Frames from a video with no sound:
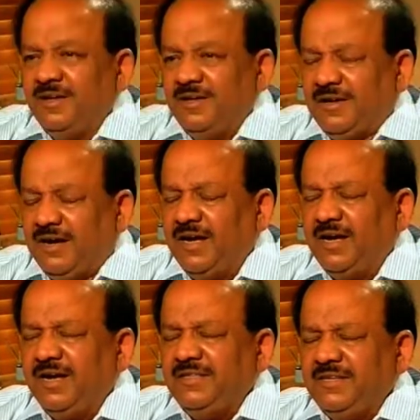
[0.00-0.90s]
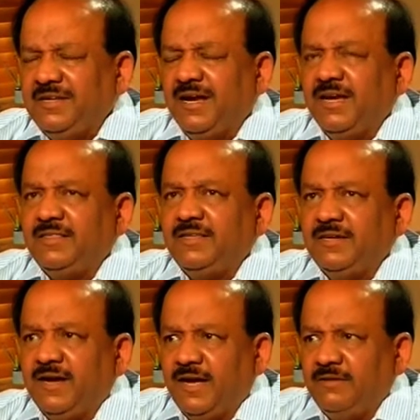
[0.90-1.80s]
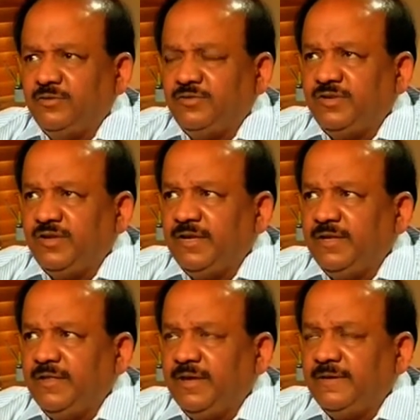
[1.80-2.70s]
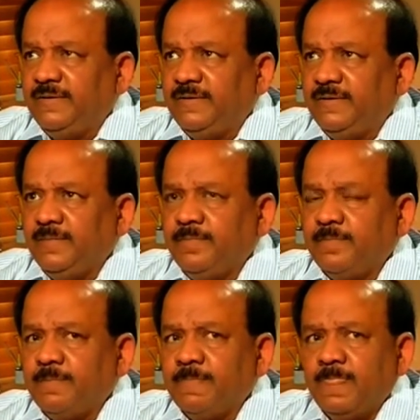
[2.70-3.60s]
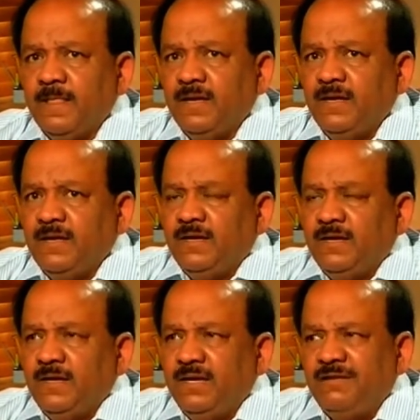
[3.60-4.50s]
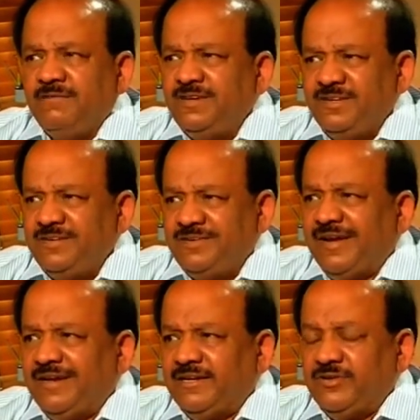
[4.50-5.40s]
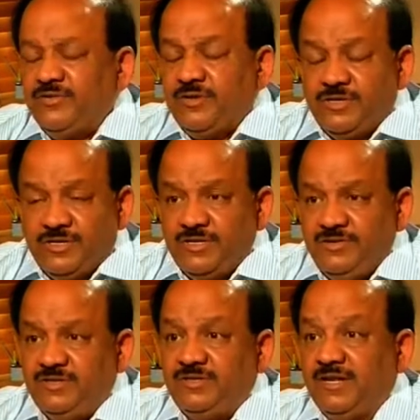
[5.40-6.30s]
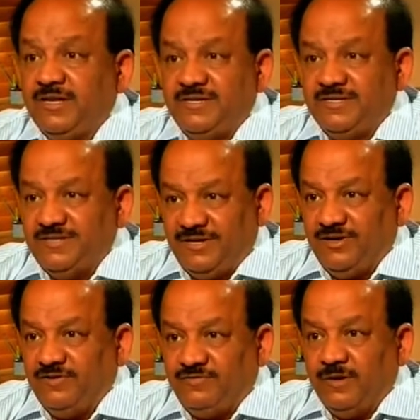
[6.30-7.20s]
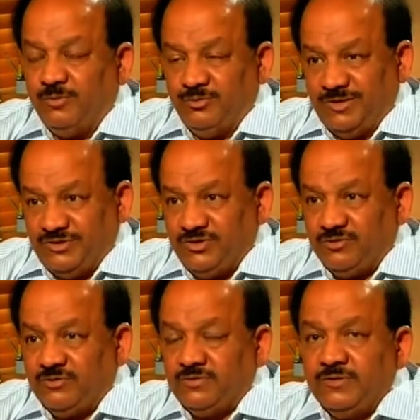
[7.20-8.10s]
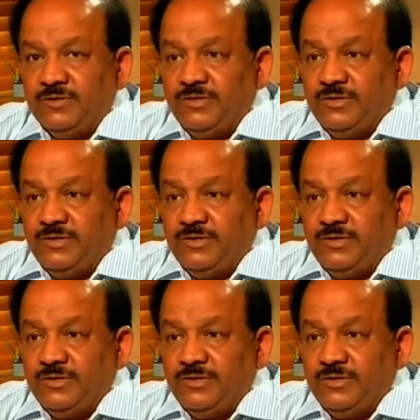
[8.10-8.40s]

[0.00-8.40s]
Do you agree with that I, or do I you think, disagree? I think I would say that uh, in a way she is right. You see, she is the Director General of WHO.